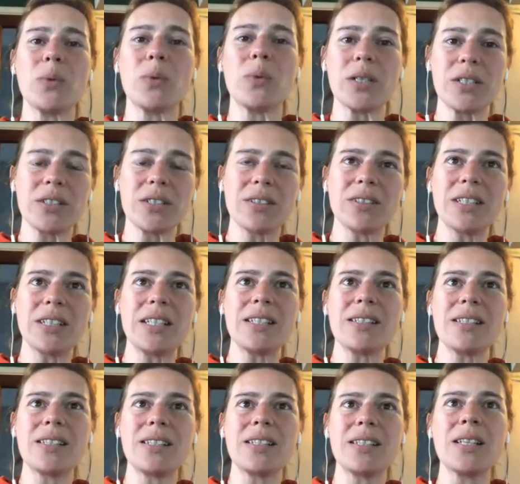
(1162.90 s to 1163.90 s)
my question
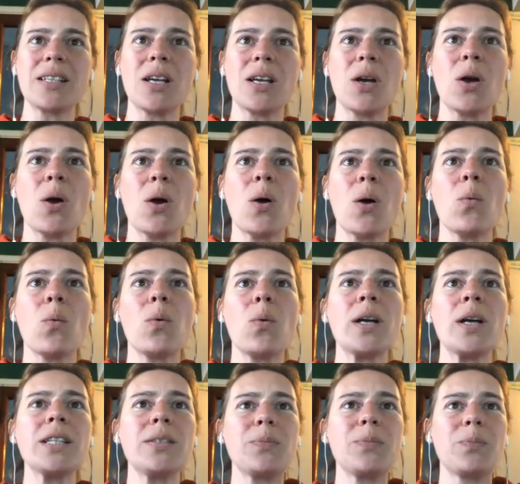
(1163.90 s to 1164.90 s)
is,
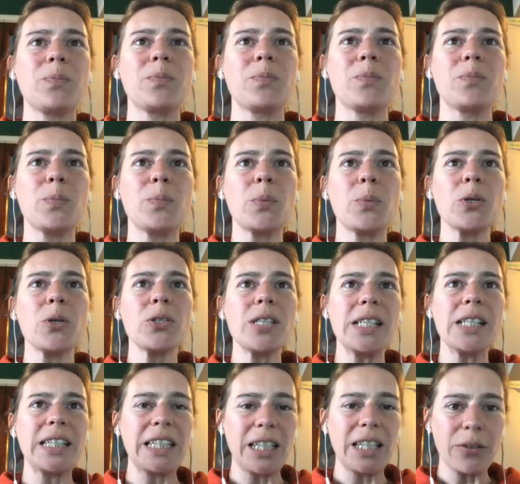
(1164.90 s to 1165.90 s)
what
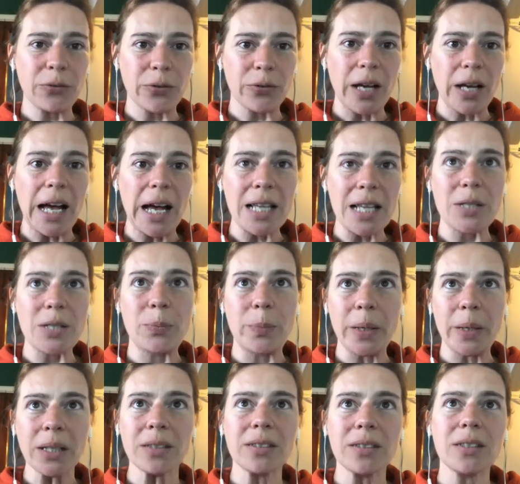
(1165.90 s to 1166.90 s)
positive
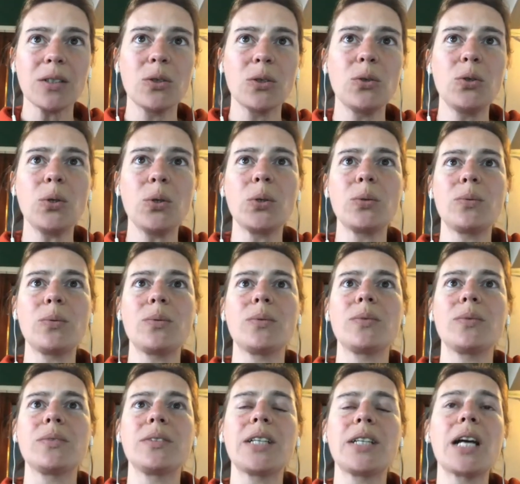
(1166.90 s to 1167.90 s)
aspect you
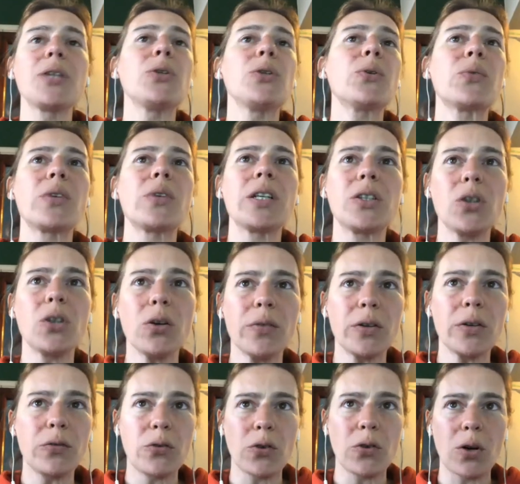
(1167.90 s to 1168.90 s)
can you
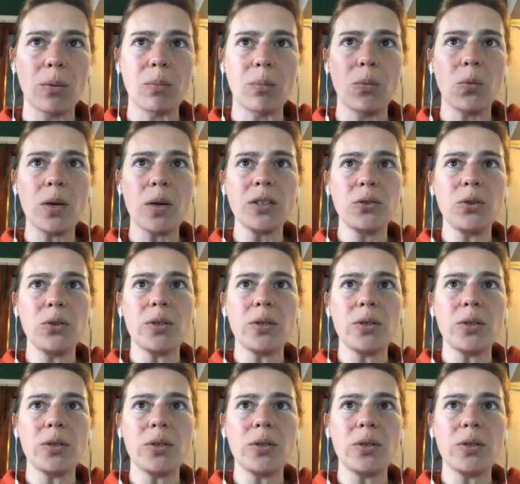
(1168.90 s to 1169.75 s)
recover from what you're